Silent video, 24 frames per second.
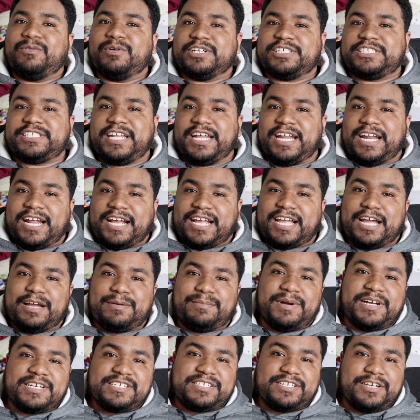wish that I
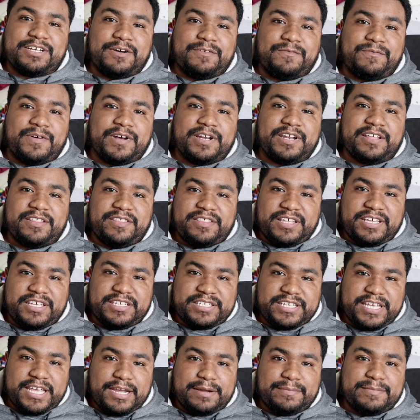got myself one of
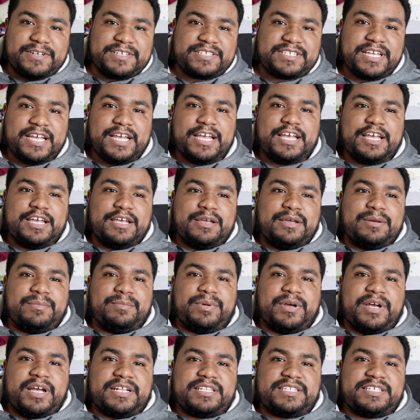these cameras,
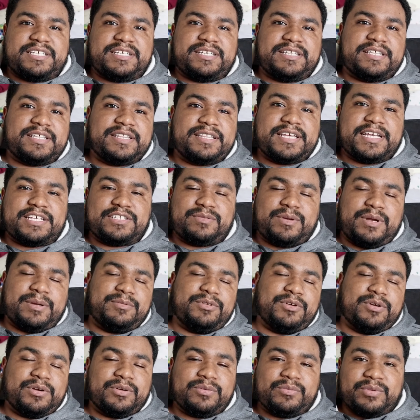but that's why I'm
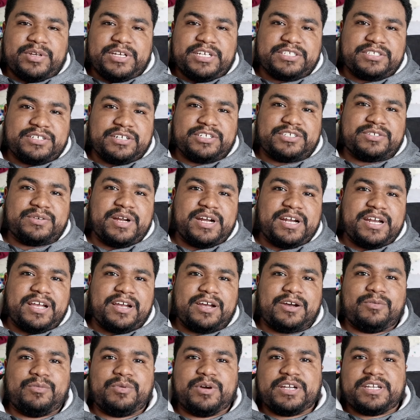doing research right
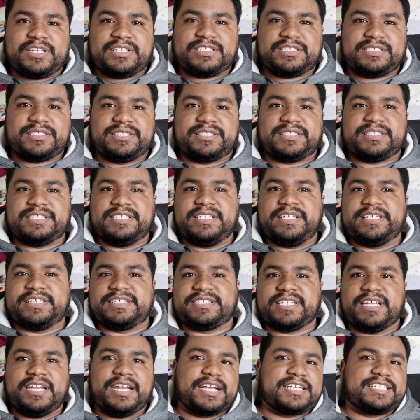now on what is
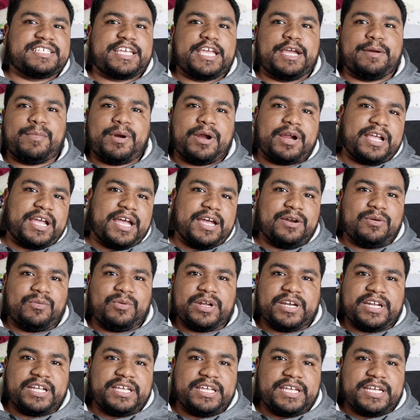the next camera I kind of
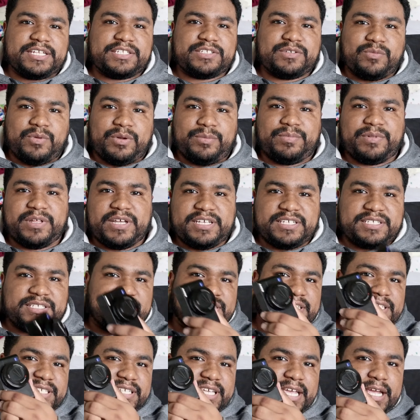want to get to replace
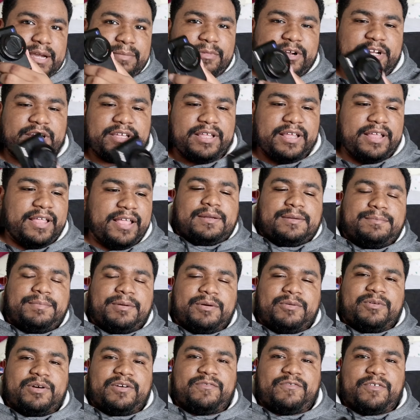this camera.
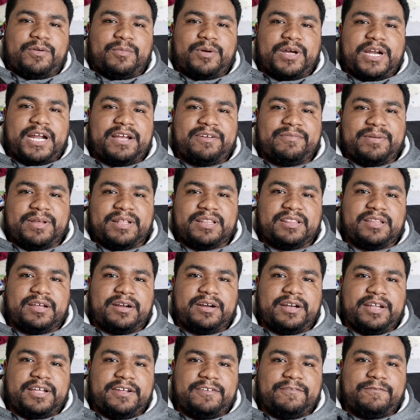But what, from what I've been
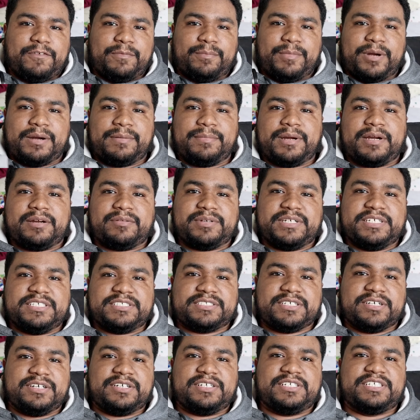learning from all my
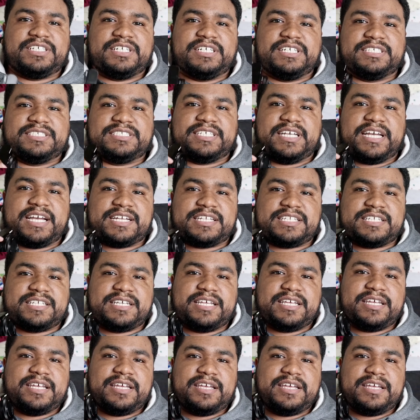research is that